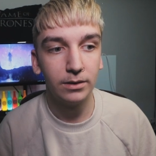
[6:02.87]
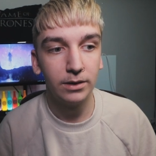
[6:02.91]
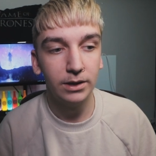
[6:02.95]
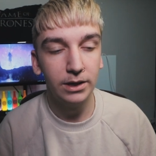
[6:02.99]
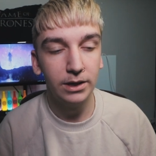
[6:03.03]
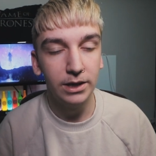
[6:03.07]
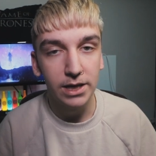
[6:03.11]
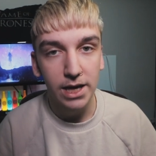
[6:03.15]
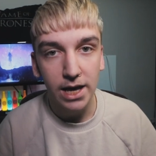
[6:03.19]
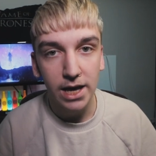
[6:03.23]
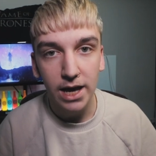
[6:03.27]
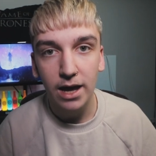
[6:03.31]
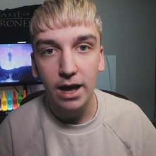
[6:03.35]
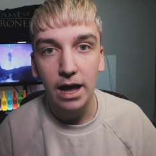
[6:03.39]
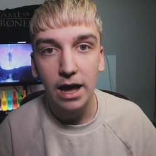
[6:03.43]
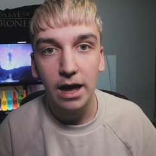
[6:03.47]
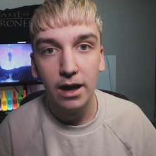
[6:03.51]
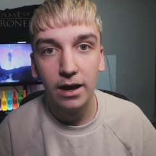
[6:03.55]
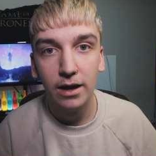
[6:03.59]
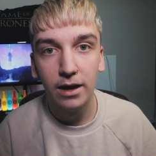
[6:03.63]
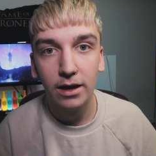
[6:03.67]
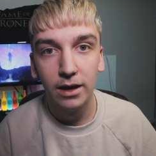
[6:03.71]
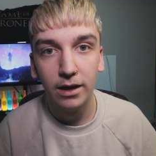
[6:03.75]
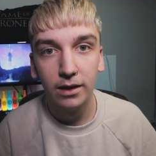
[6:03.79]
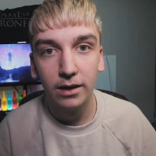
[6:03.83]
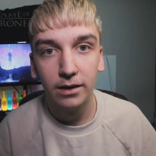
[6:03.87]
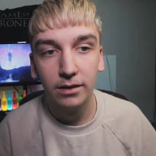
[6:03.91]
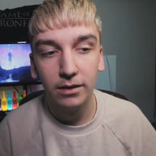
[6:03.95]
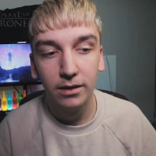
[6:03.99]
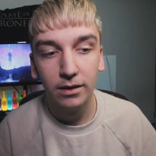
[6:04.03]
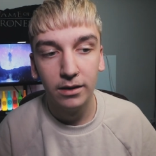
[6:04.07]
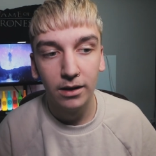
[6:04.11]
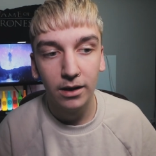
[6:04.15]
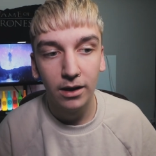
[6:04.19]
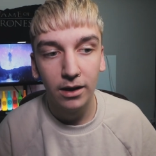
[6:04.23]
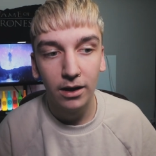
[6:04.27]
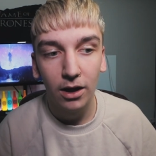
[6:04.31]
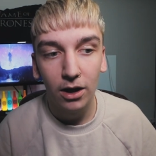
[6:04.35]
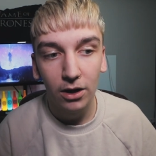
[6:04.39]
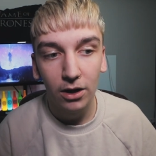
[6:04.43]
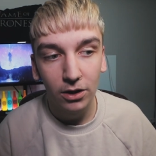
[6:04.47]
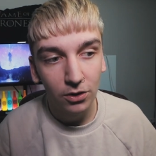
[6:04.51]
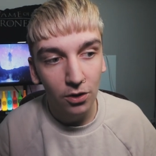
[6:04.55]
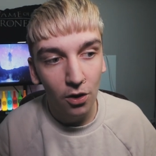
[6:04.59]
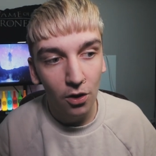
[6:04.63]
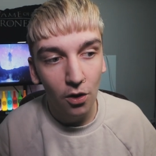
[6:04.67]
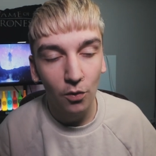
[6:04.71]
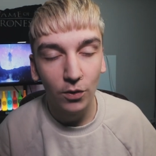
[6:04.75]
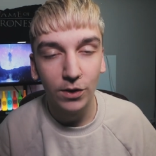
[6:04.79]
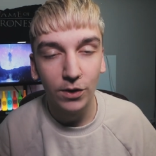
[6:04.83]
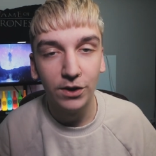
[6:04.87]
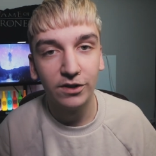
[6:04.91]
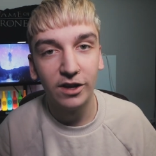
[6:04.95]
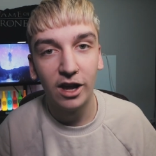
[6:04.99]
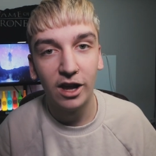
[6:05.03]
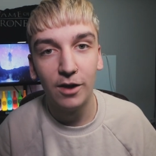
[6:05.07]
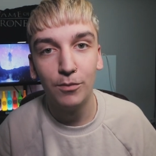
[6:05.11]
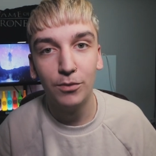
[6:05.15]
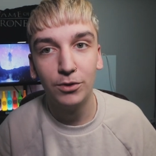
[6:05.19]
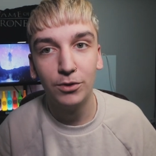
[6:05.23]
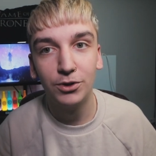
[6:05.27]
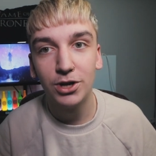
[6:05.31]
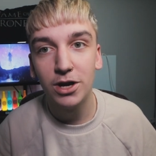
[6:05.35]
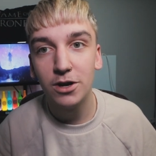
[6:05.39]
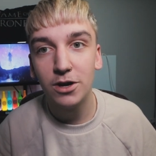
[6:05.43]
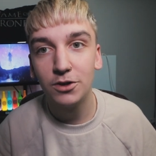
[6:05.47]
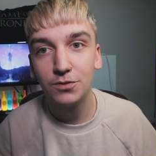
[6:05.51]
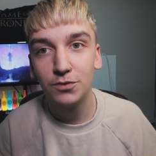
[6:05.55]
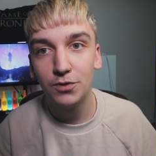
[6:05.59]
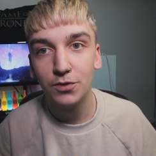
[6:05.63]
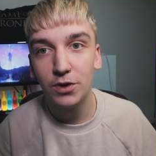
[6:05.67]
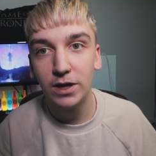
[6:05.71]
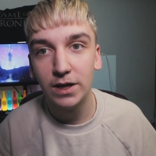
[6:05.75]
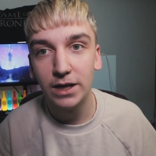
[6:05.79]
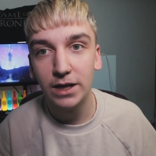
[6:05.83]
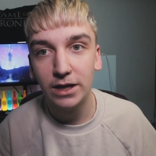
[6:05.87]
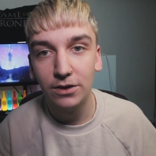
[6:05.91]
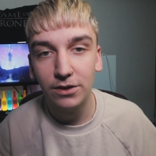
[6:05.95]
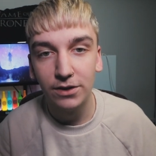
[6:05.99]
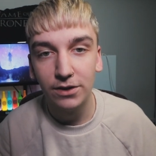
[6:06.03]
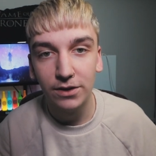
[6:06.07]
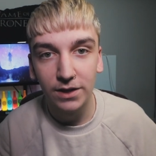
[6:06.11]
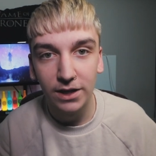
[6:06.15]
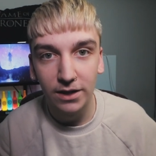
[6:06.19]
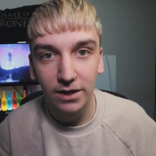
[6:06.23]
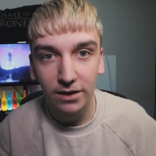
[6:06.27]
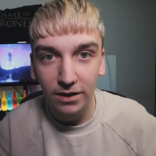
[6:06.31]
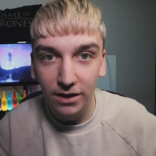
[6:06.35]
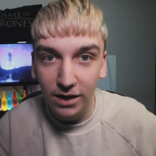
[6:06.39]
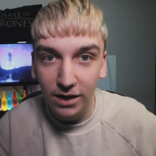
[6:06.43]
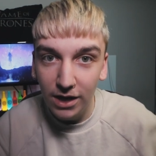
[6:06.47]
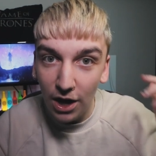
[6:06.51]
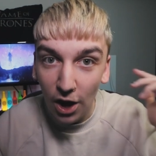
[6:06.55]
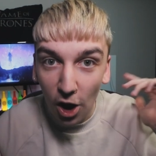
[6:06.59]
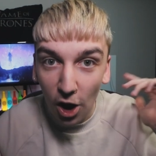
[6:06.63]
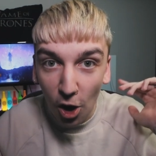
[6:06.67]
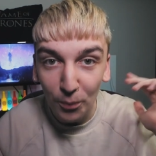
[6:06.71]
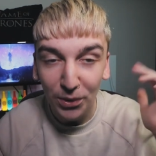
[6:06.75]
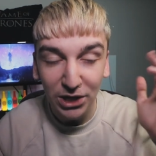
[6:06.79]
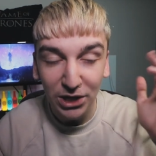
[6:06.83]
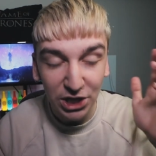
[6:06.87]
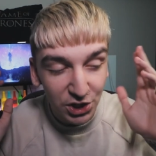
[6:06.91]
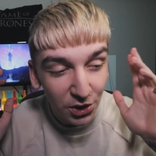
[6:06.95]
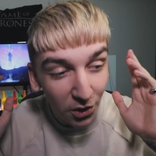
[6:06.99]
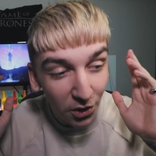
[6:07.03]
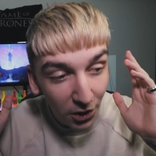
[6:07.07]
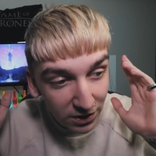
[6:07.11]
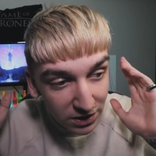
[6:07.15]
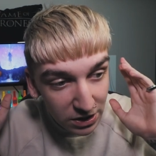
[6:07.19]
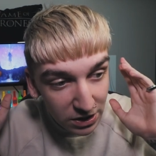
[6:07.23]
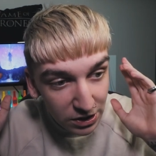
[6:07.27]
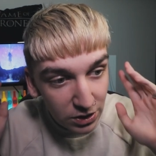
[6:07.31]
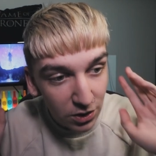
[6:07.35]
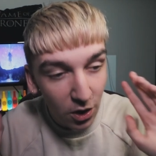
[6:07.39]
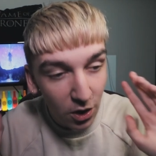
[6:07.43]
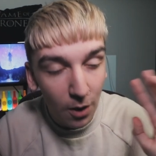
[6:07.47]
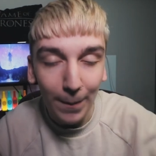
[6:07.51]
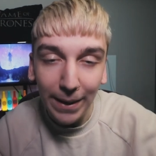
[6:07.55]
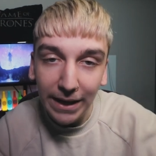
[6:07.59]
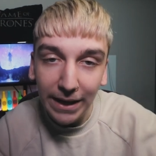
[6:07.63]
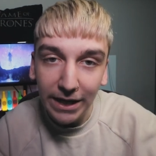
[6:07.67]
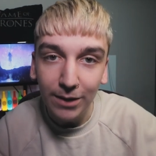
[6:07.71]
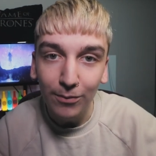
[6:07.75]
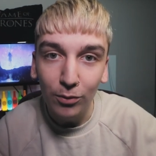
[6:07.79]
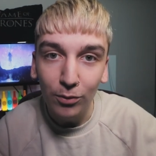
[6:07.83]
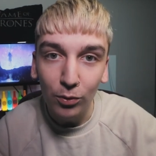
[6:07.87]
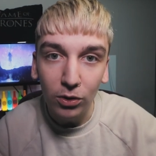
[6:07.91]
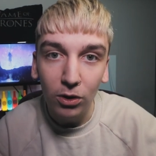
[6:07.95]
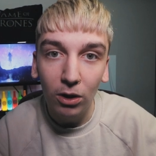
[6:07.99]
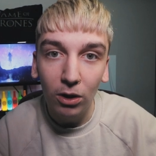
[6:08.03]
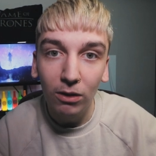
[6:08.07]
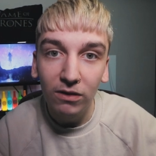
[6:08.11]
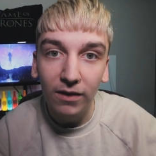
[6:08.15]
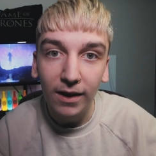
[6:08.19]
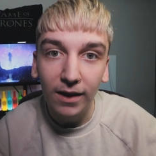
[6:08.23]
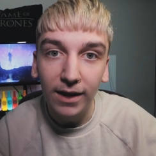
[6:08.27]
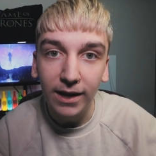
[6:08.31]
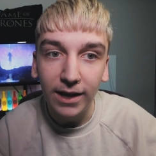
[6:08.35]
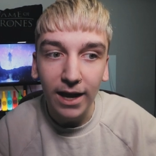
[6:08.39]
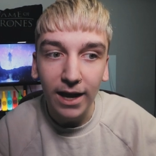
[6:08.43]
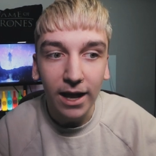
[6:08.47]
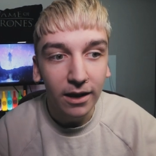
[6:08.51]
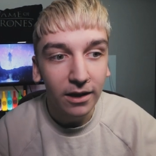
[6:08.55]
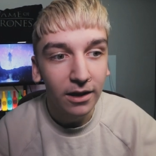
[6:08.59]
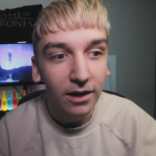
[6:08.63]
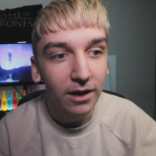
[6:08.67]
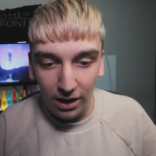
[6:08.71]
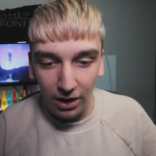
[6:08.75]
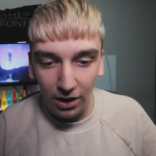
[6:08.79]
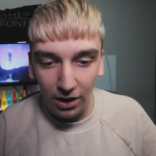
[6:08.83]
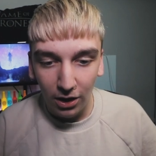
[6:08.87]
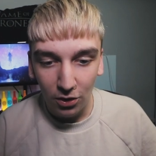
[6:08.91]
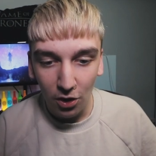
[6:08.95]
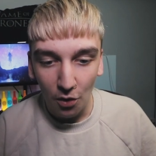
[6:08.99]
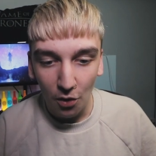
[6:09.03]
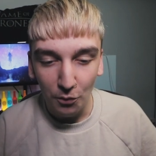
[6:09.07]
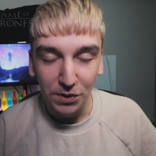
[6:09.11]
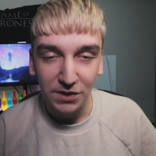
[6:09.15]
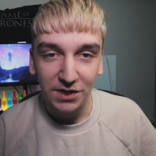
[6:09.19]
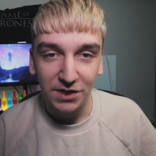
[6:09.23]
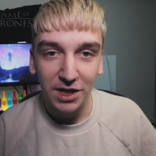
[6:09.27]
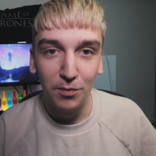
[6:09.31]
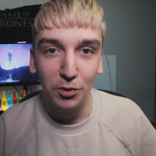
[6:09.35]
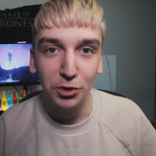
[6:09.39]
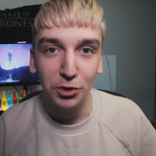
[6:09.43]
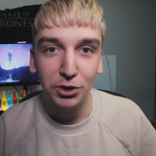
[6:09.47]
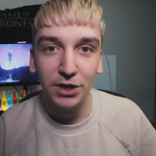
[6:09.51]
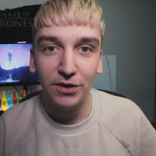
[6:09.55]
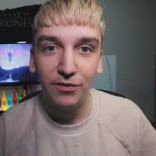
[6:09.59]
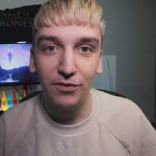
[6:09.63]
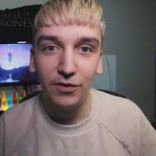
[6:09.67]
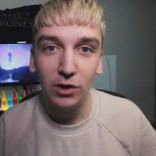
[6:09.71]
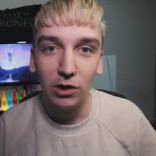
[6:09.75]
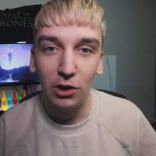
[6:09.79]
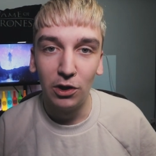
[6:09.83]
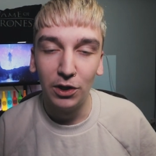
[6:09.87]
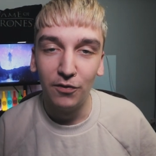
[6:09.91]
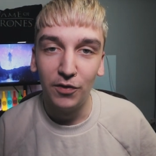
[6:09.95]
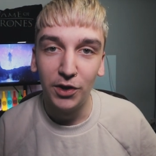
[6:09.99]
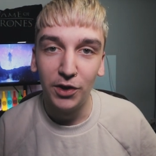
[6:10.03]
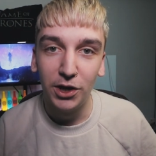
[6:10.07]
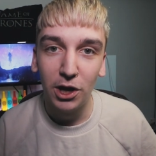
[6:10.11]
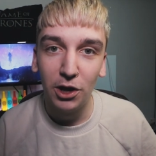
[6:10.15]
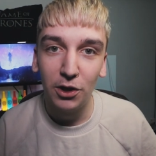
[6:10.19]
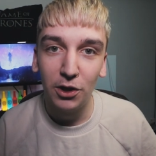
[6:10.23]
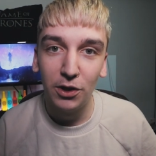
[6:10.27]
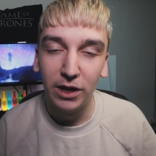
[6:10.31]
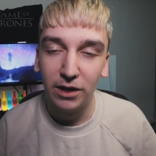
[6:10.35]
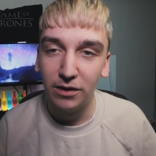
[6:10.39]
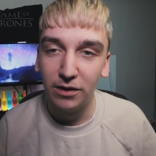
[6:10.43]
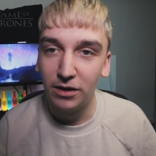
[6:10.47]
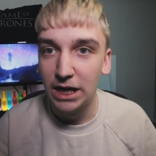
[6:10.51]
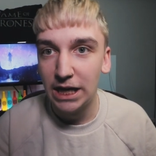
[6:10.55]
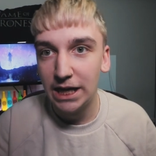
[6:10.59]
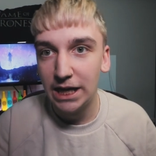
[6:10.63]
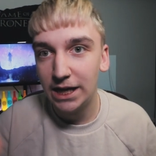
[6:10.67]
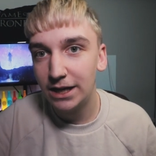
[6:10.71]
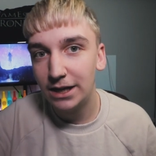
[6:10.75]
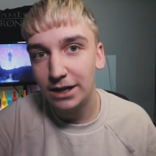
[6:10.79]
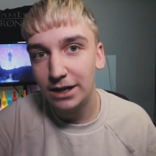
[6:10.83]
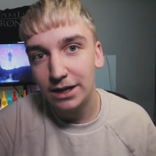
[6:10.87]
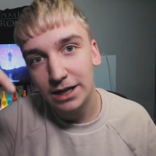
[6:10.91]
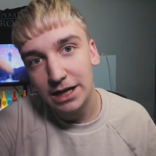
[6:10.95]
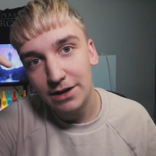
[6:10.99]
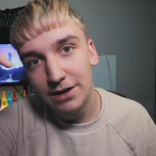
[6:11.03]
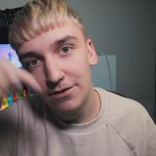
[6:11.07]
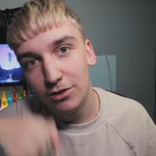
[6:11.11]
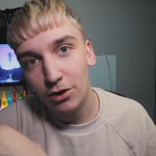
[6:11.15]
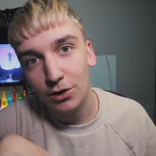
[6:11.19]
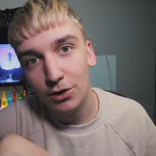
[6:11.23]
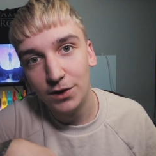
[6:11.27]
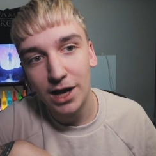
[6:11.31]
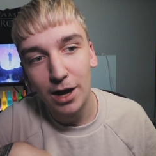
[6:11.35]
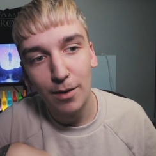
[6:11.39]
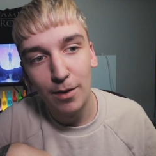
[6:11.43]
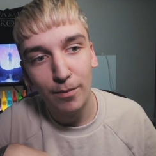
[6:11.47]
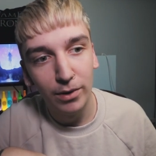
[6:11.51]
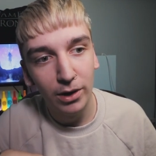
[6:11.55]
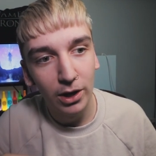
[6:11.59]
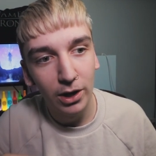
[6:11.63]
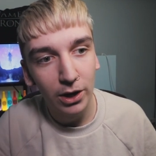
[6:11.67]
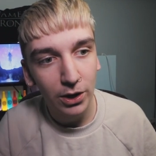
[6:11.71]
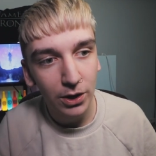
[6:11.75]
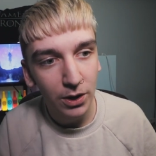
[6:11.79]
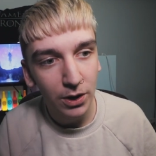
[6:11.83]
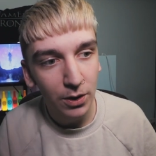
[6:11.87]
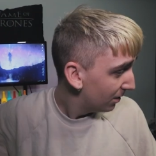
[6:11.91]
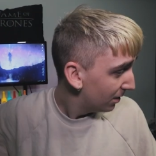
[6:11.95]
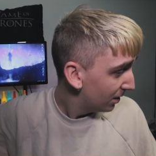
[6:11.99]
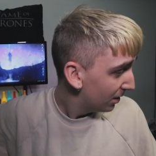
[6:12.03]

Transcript: yeah, I can't really say much else really other than I'm excited to start making more content again. I can't really say much if you like the video then leave a like down below.